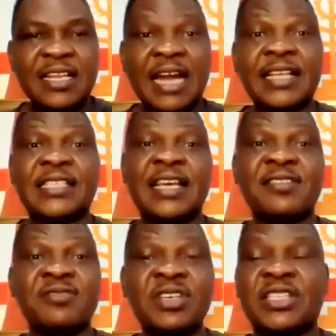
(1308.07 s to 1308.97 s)
There is
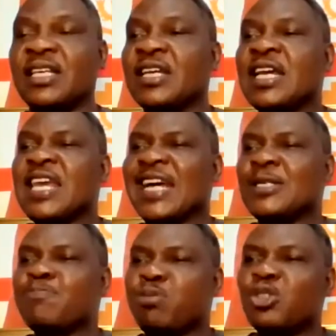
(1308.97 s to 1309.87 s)
a reason. He
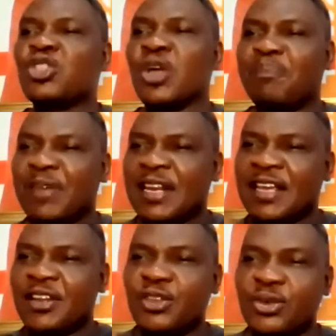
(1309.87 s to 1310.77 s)
has put something
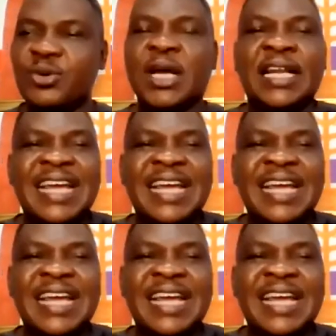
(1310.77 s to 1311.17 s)
in you.